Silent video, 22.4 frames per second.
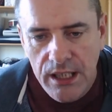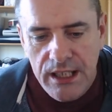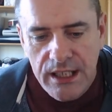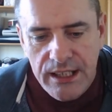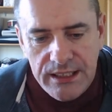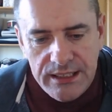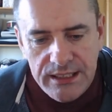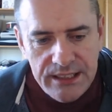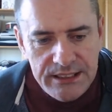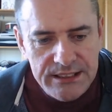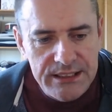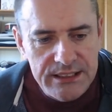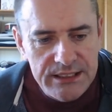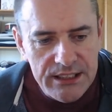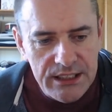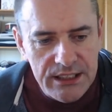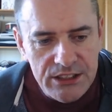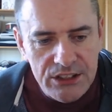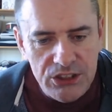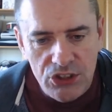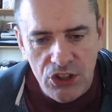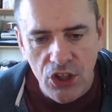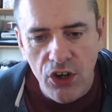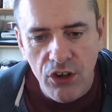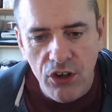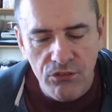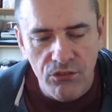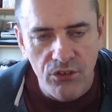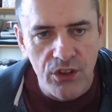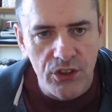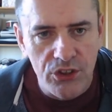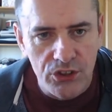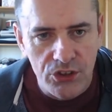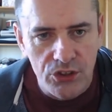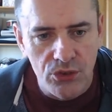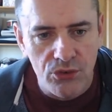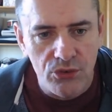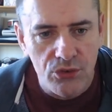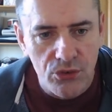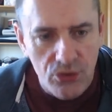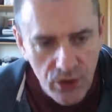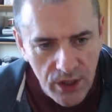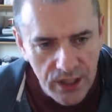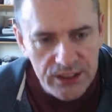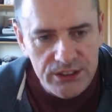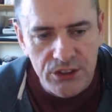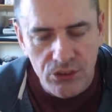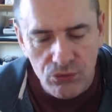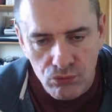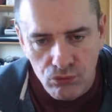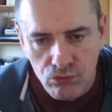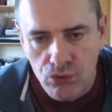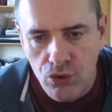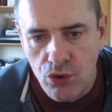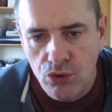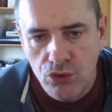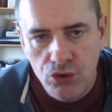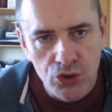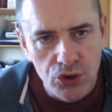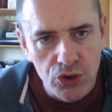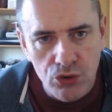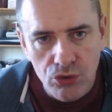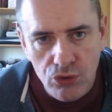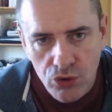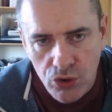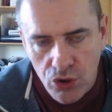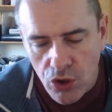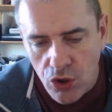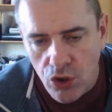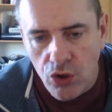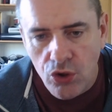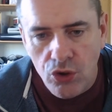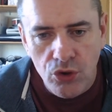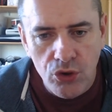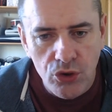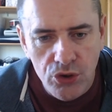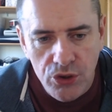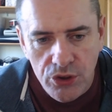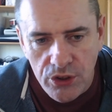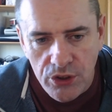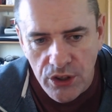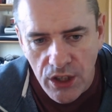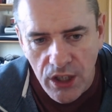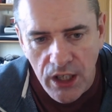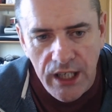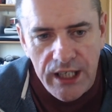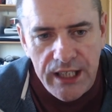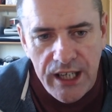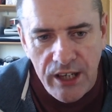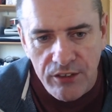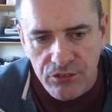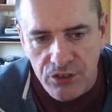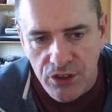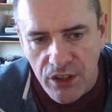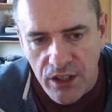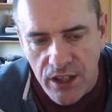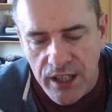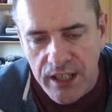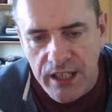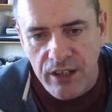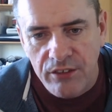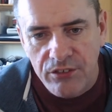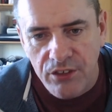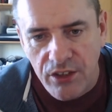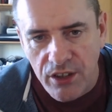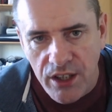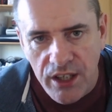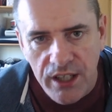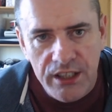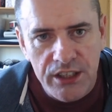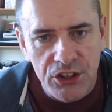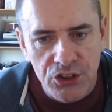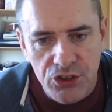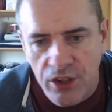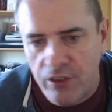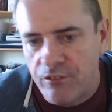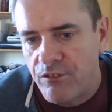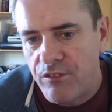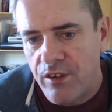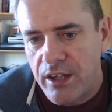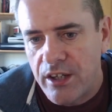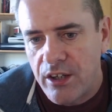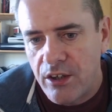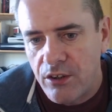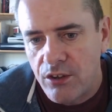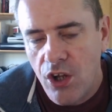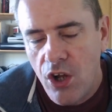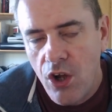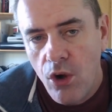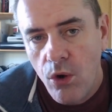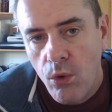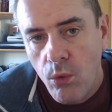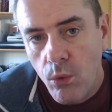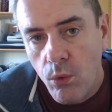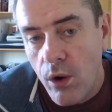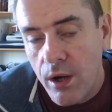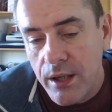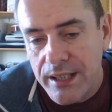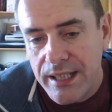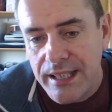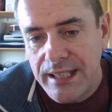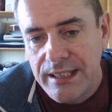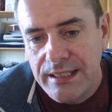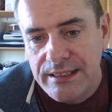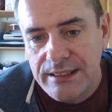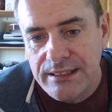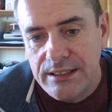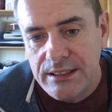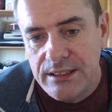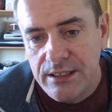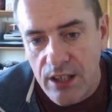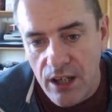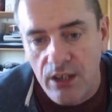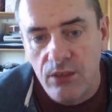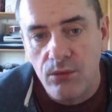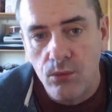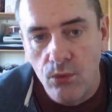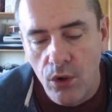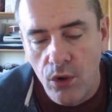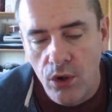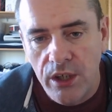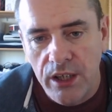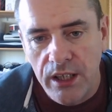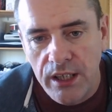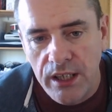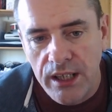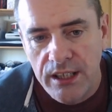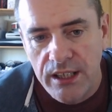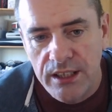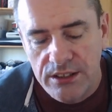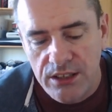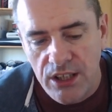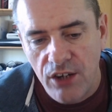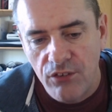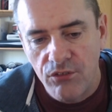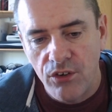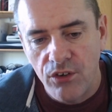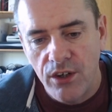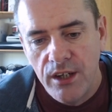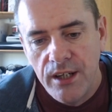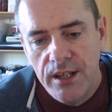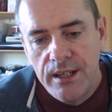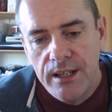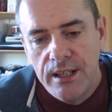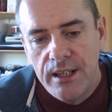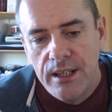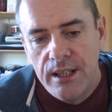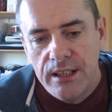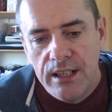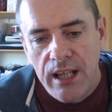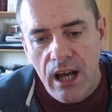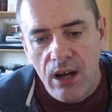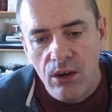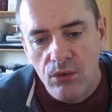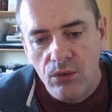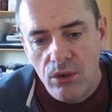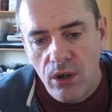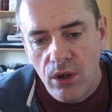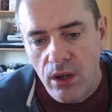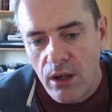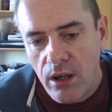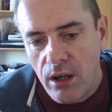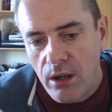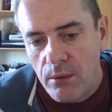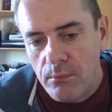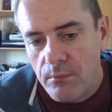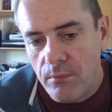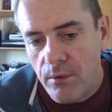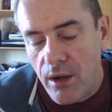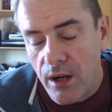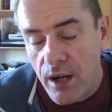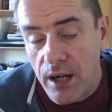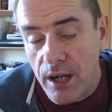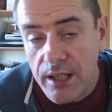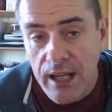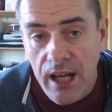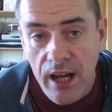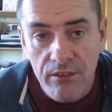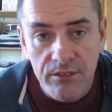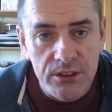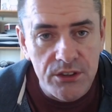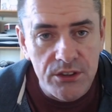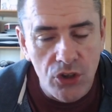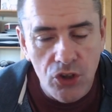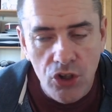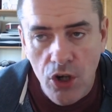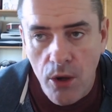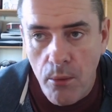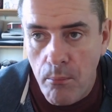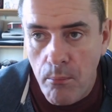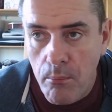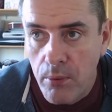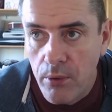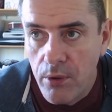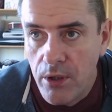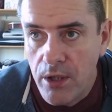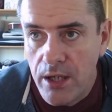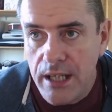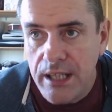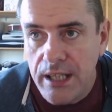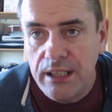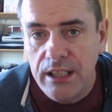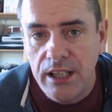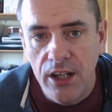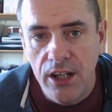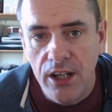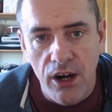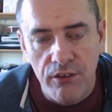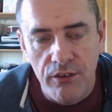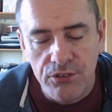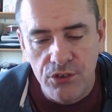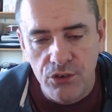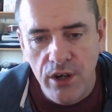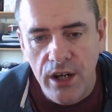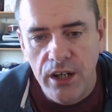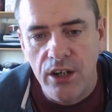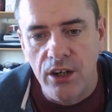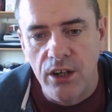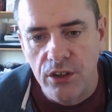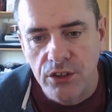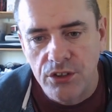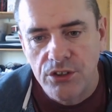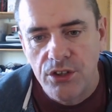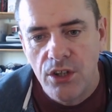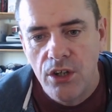This is a software dude who has to root through code and line after line after line to try and find out what is not working in the software. Now, I have it completely off the record.